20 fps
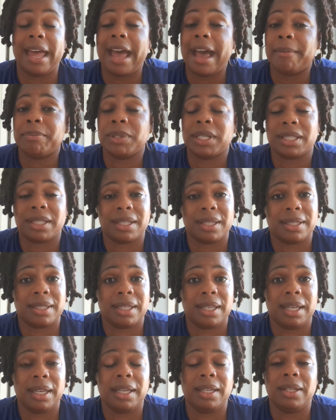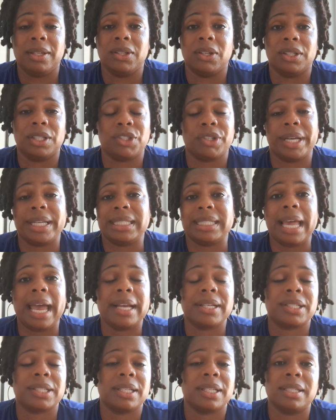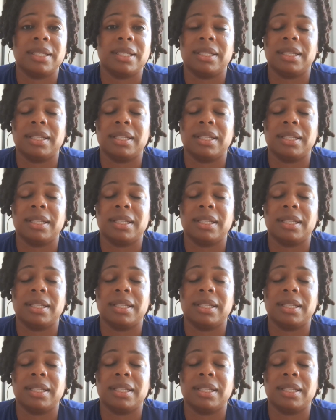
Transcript: app just to see the transactions,